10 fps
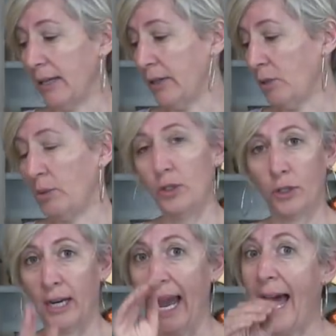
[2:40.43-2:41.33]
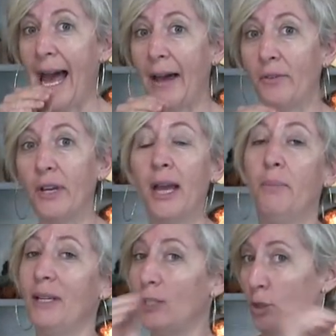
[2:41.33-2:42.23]
skills, which you're going to have
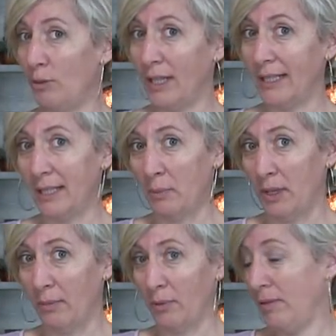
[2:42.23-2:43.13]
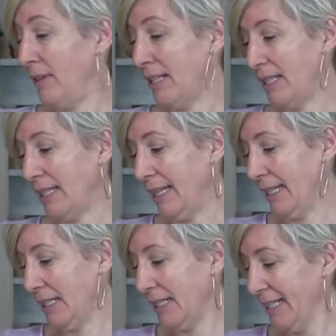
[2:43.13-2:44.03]
because you've done something previous to
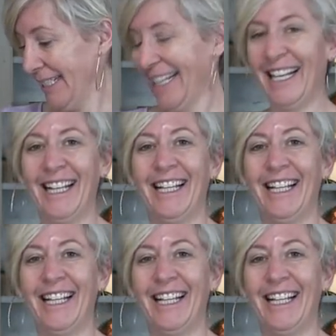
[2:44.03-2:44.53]
this. Yes.